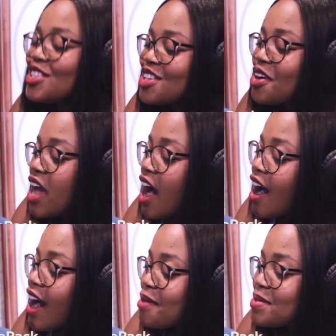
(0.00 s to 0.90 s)
So
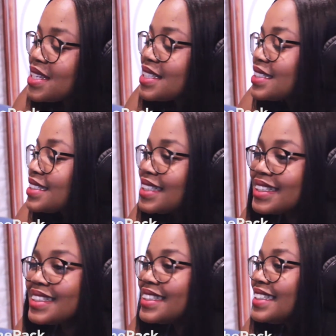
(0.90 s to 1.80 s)
yeah, I mean,
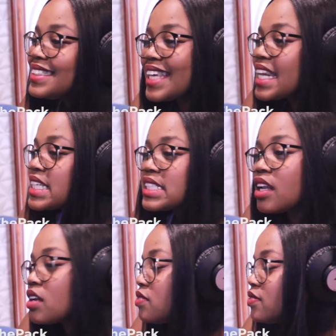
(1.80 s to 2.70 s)
Lesedi is a
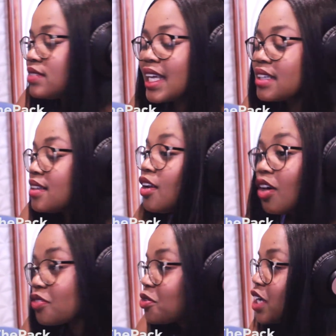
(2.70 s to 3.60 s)
lot
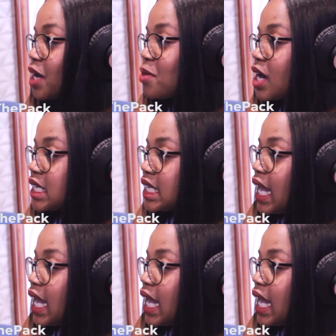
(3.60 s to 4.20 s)
of work, I'm not gonna